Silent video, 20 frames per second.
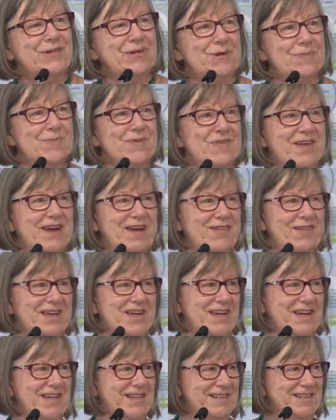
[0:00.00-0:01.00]
not without their
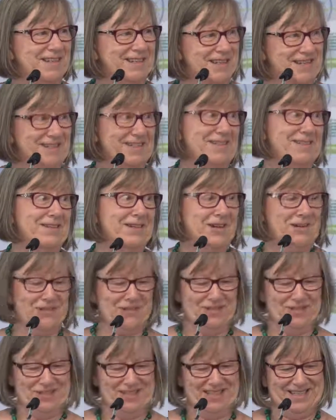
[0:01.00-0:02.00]
heated
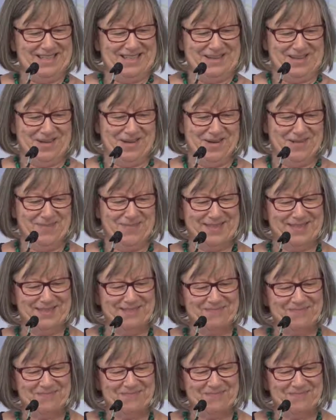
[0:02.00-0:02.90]
discussions at times.